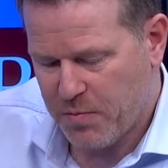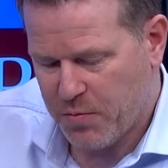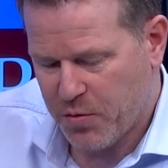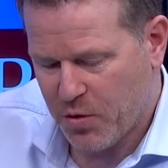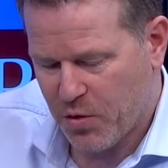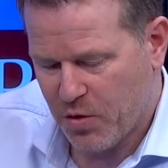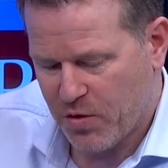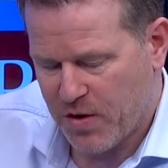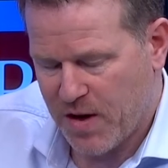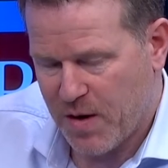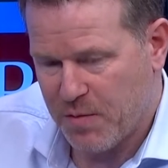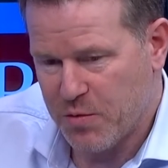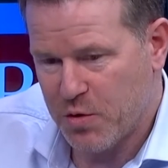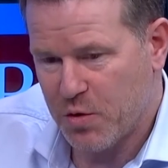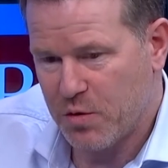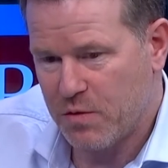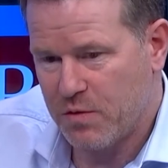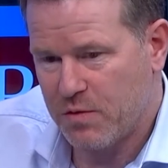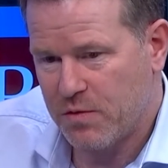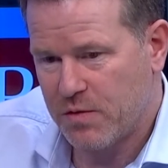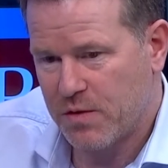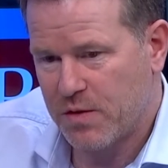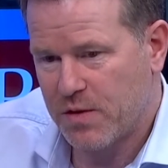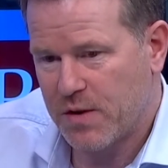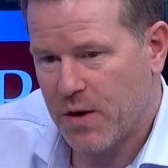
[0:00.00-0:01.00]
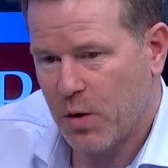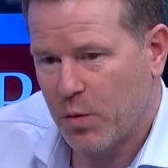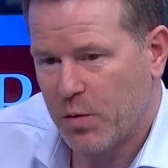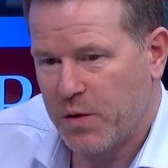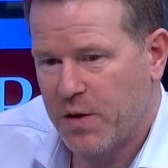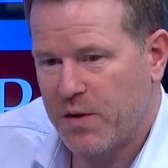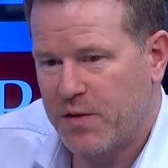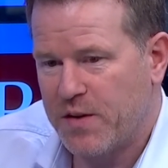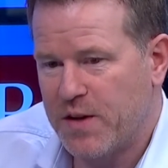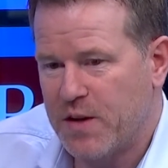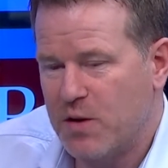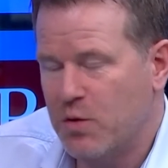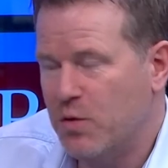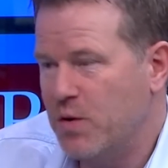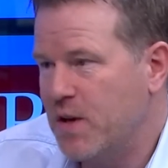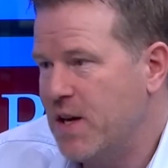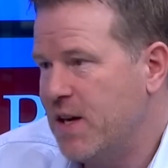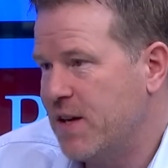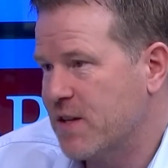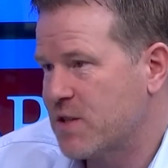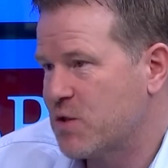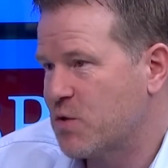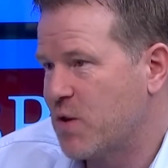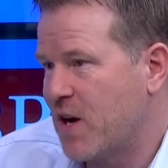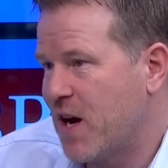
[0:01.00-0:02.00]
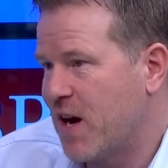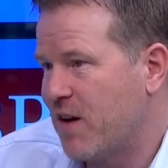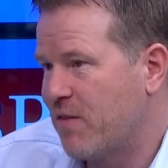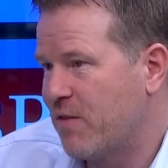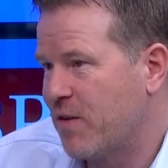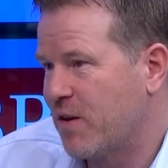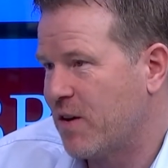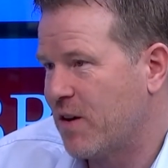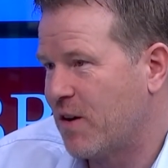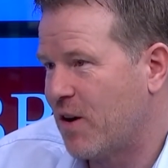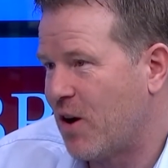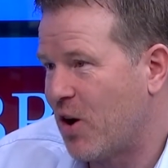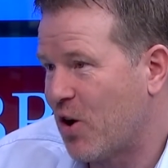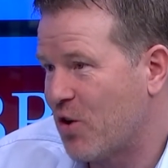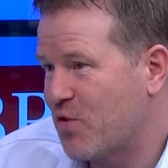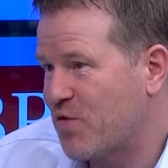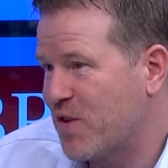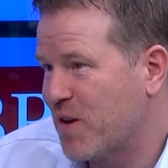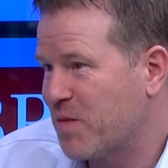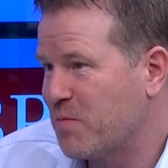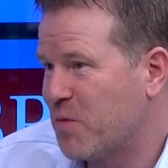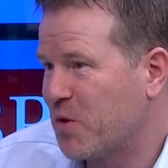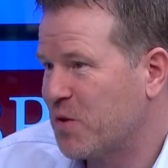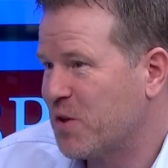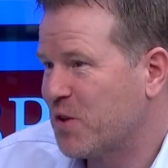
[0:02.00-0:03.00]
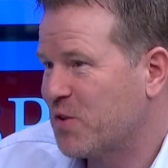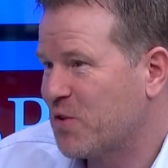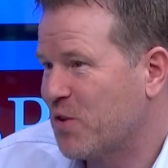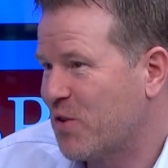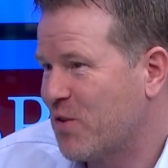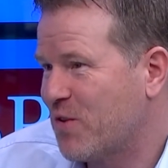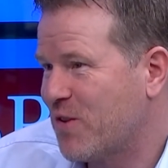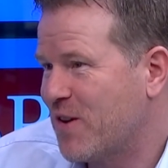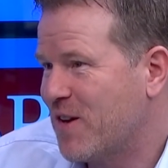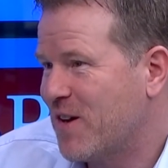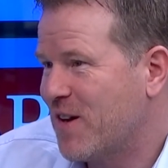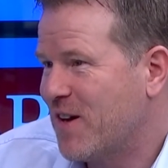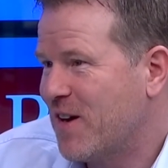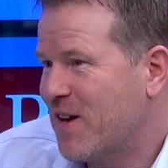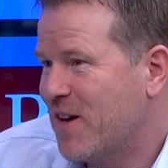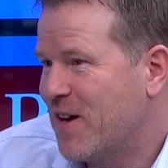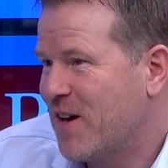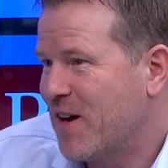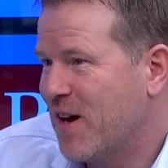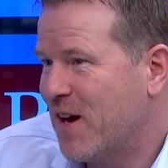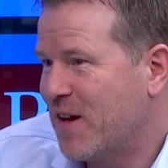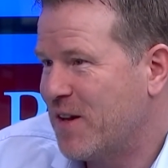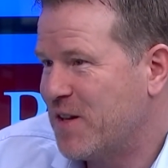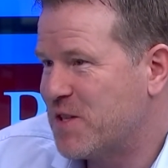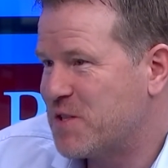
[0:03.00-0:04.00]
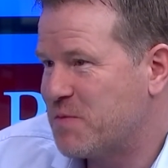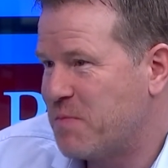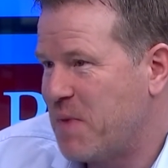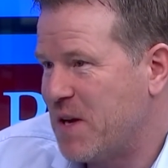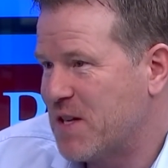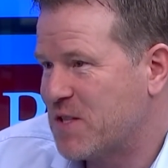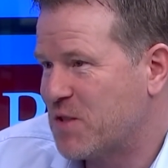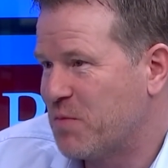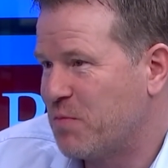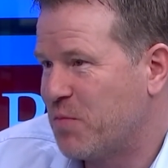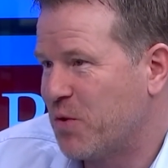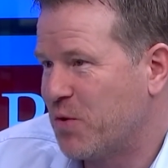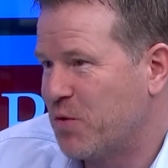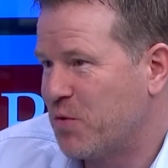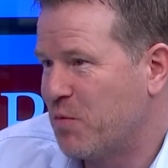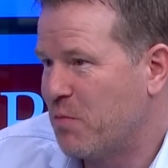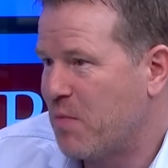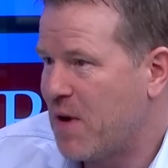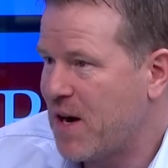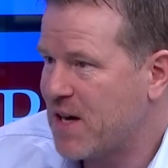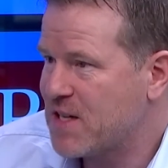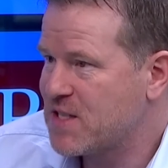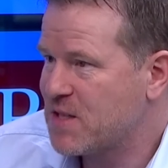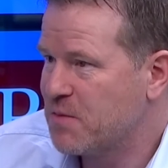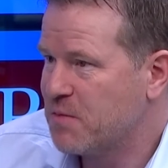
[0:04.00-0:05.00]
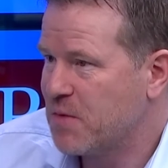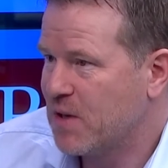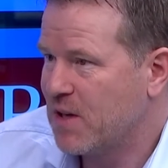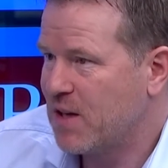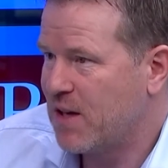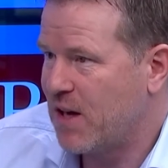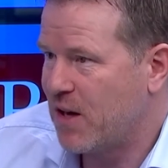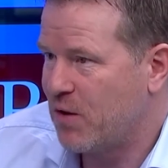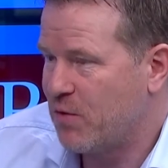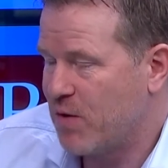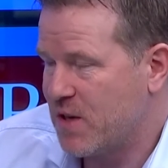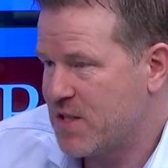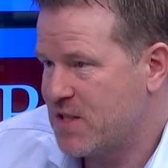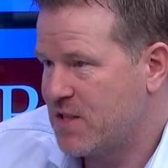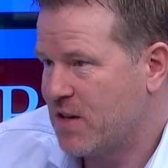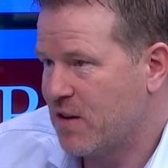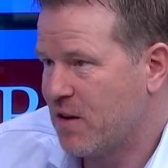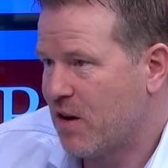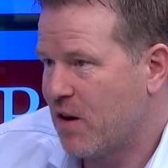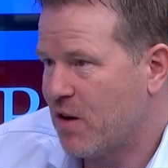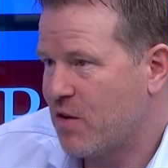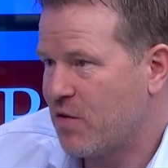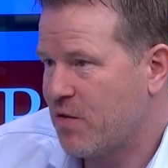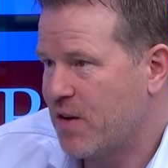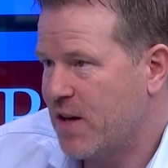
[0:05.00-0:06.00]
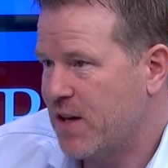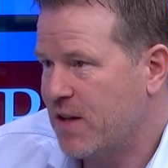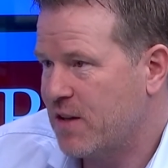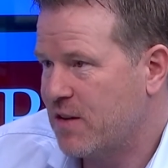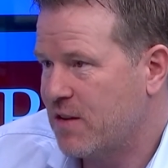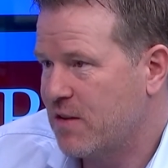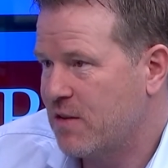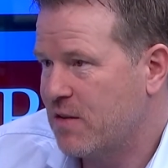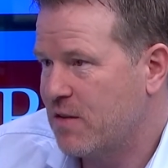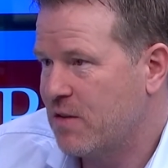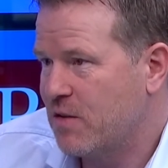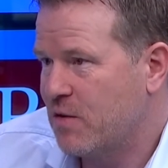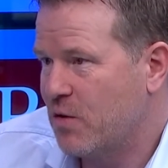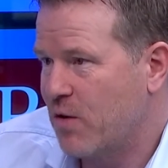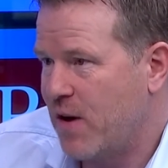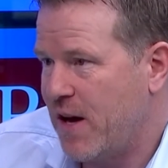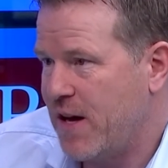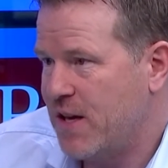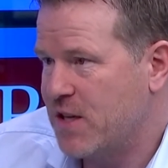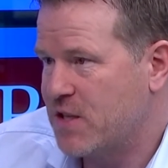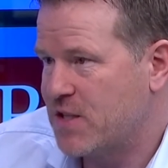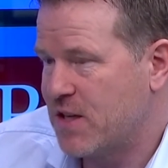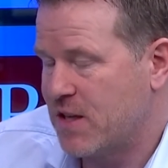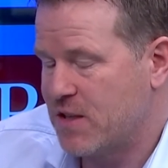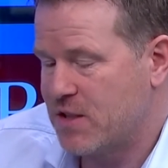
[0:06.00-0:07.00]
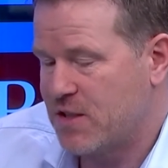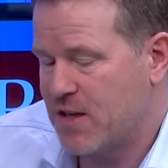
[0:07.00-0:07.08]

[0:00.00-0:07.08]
program, the only thing you need is to have a heart rate monitor. And it's based upon your maximal and resting heart rate, your age and